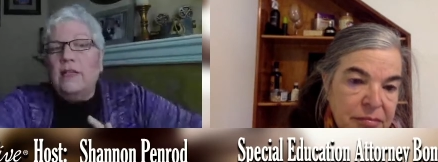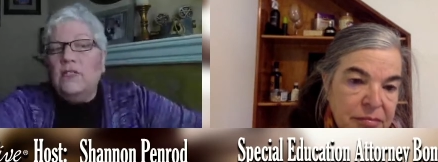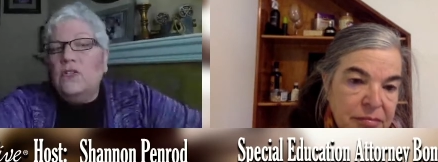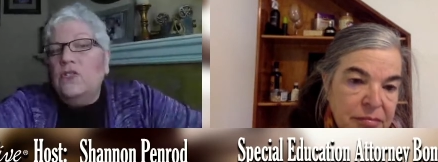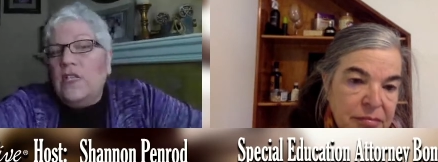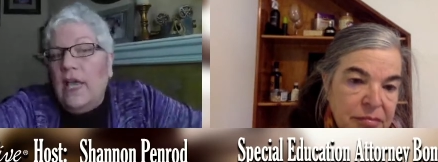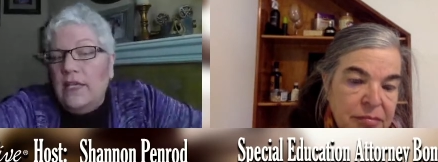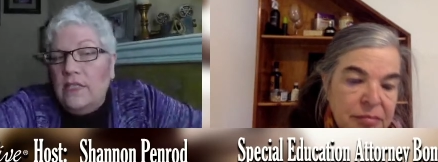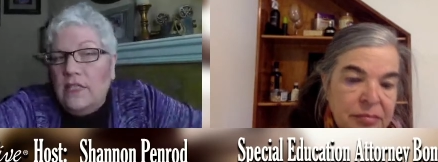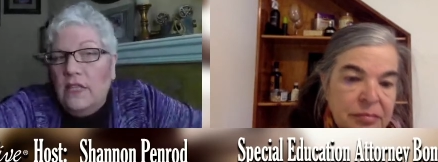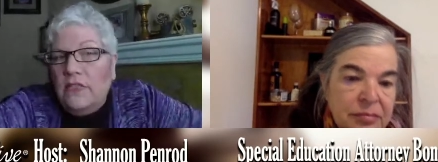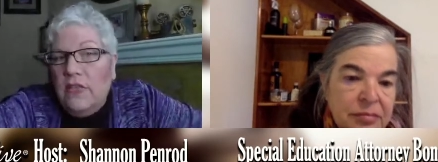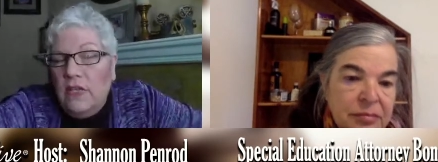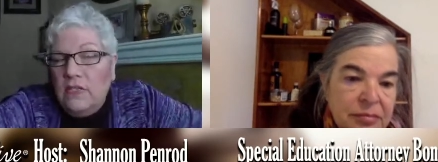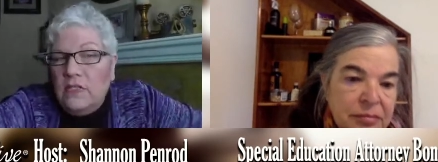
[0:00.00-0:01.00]
Speaker 1: And
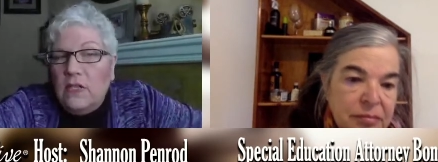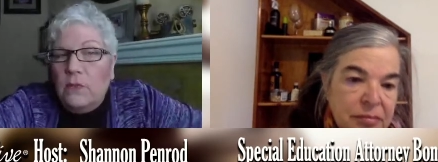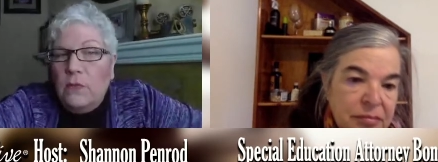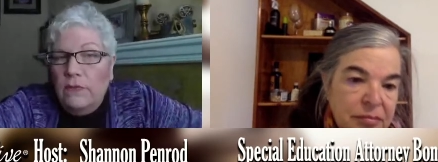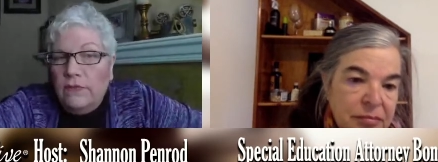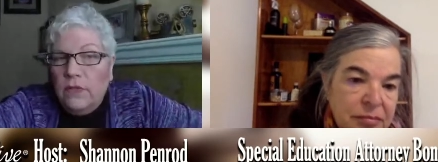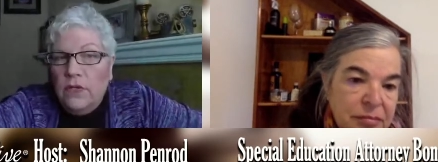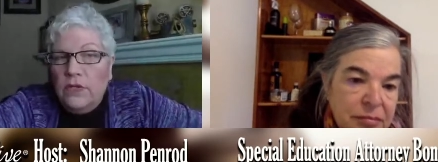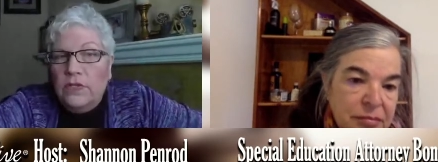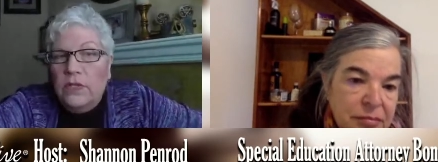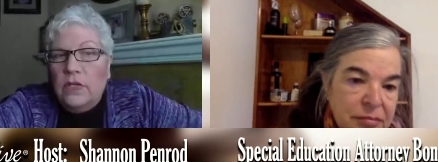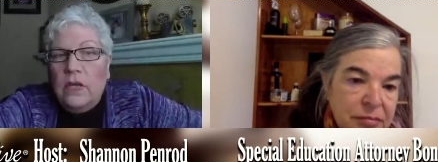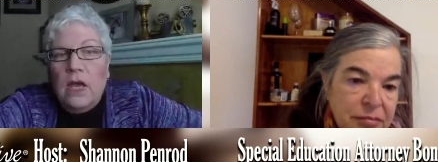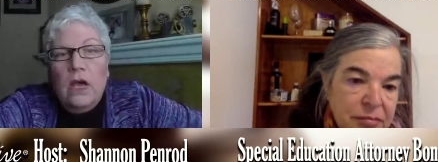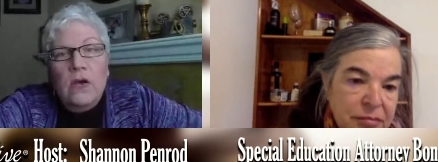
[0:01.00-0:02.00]
exercise the things that we've
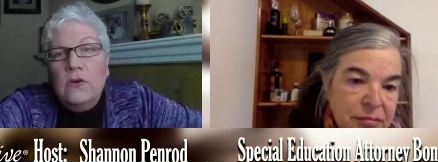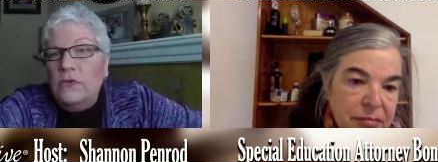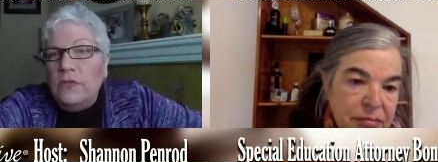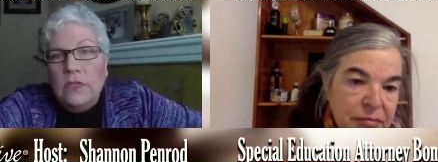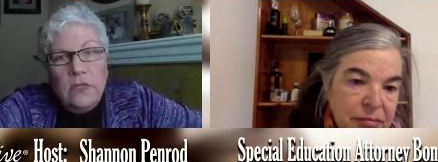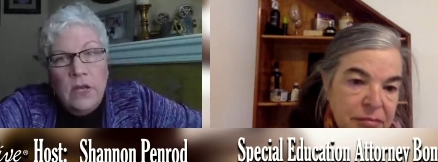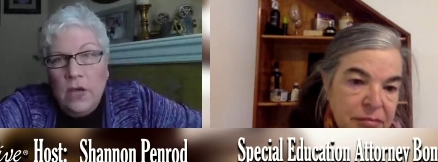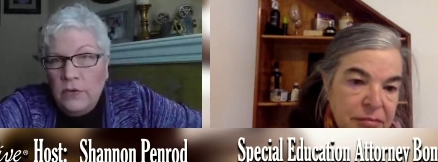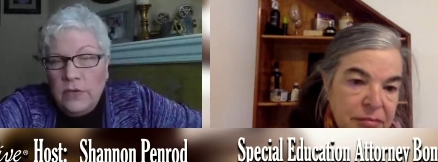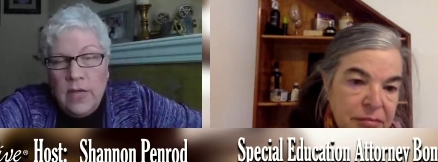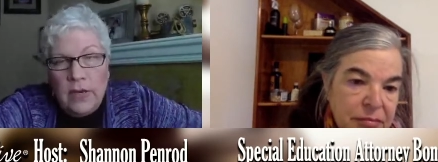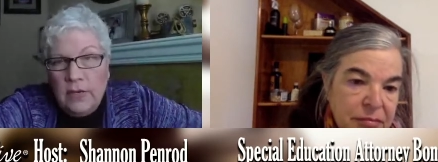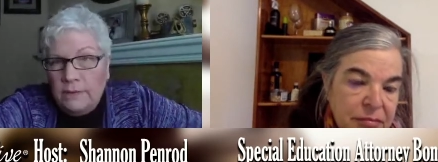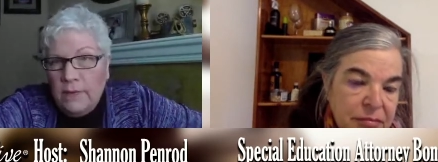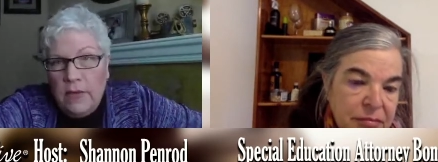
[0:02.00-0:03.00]
learned and go,
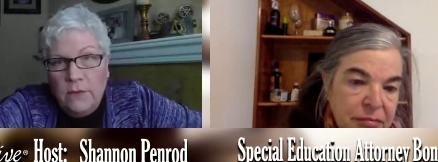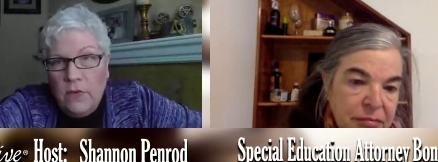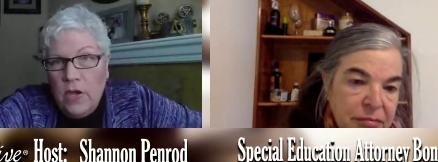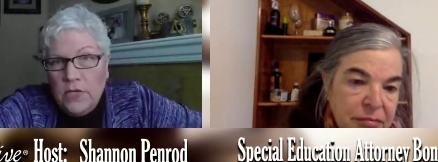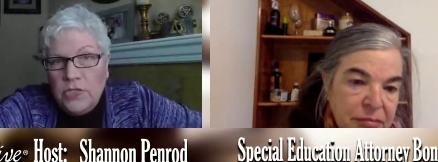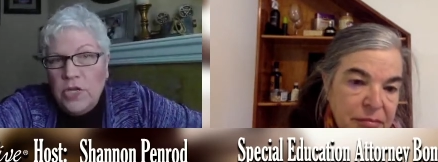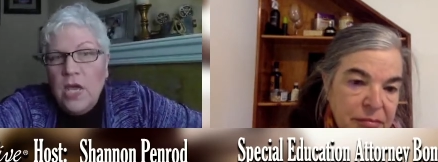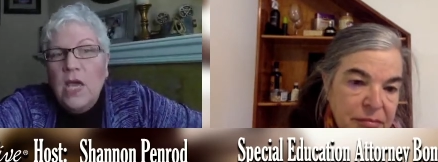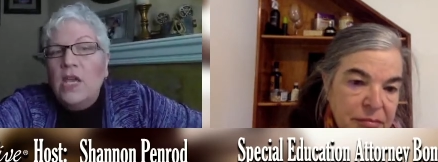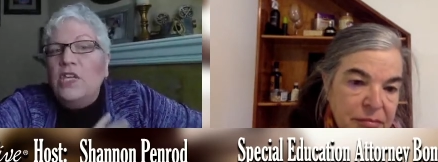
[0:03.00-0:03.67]
no, not on my watch.